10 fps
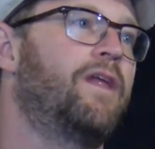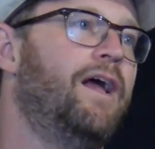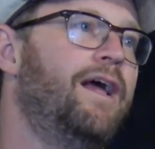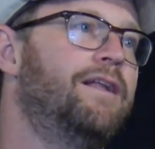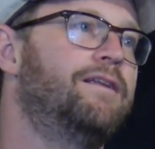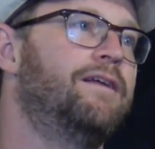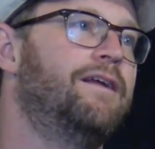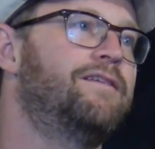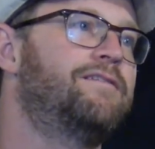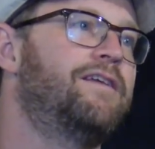And
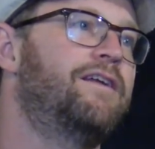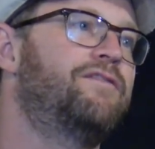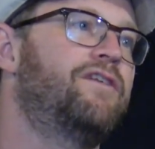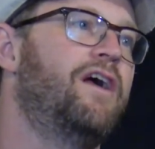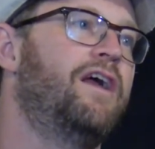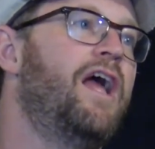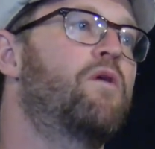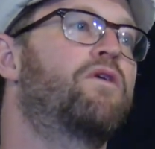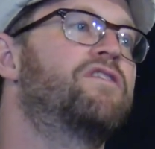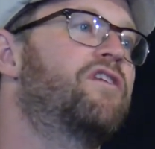instead of saying, hey,
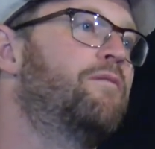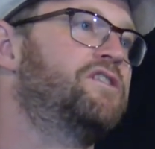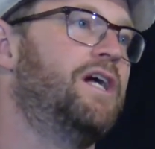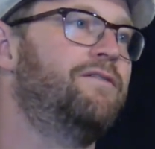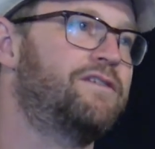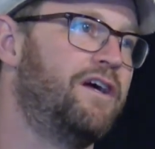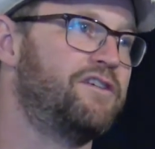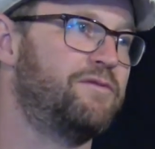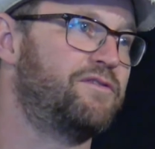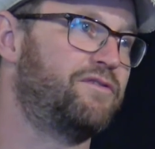we're going to sell a bunch of
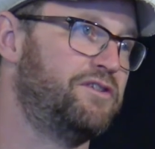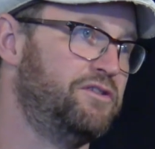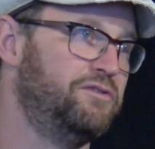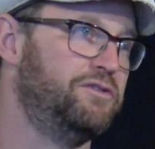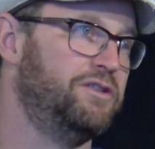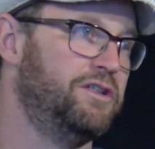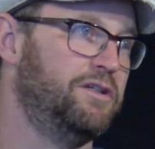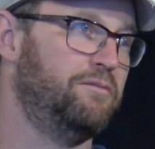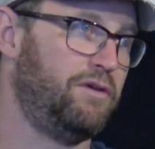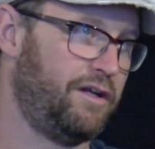advertisements for you,
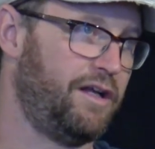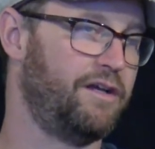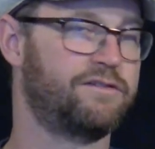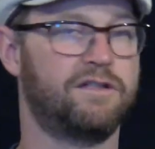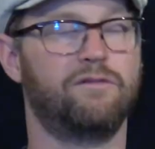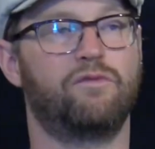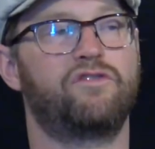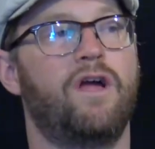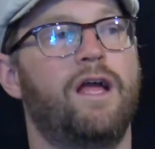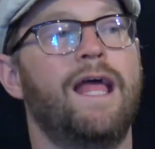broadcaster, we're
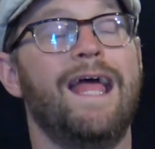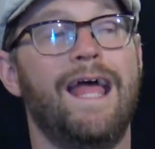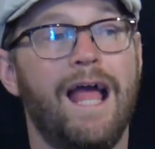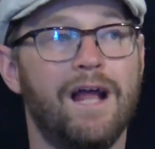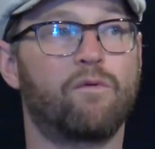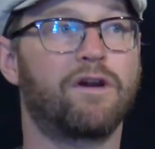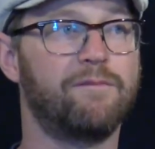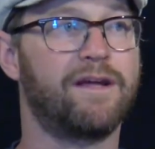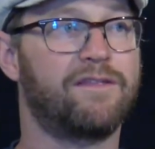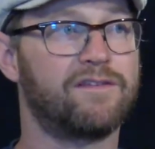saying, hey, we're going to
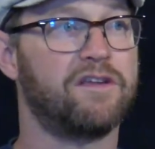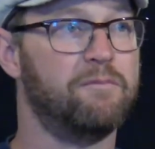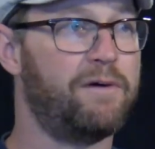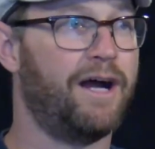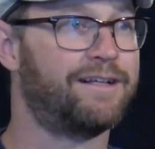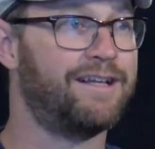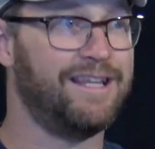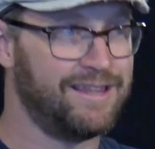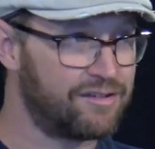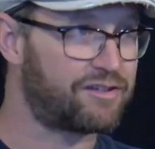make this impact
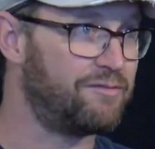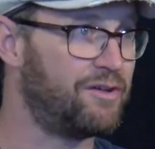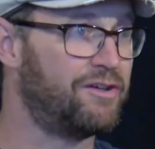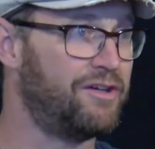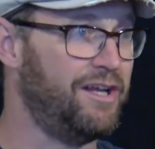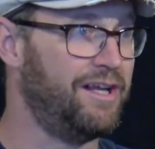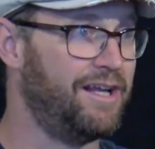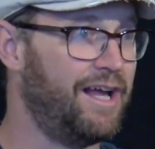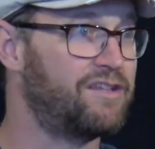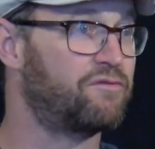in this community
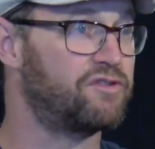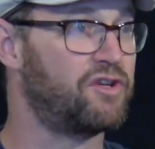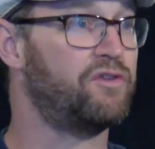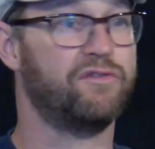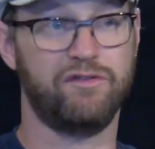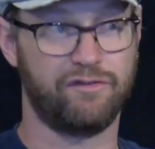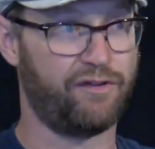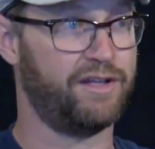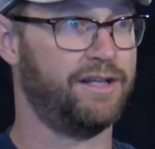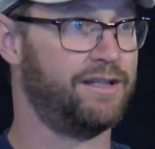as a result of you
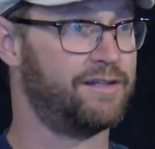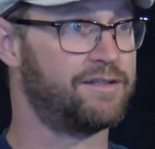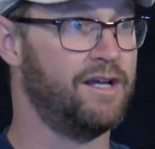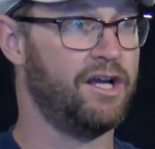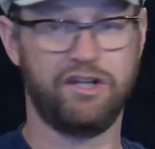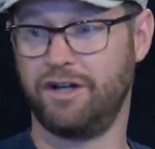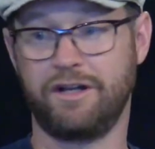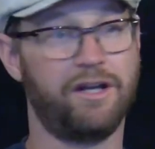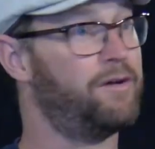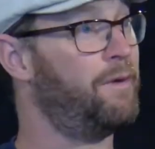funding this. You're not
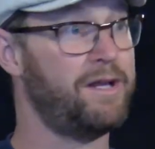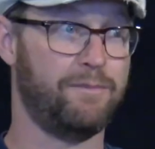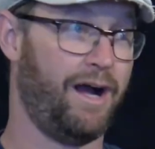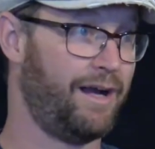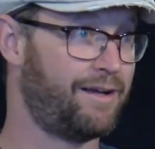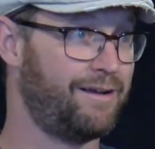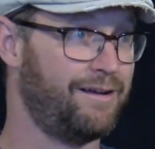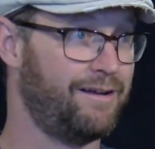going to get your money back.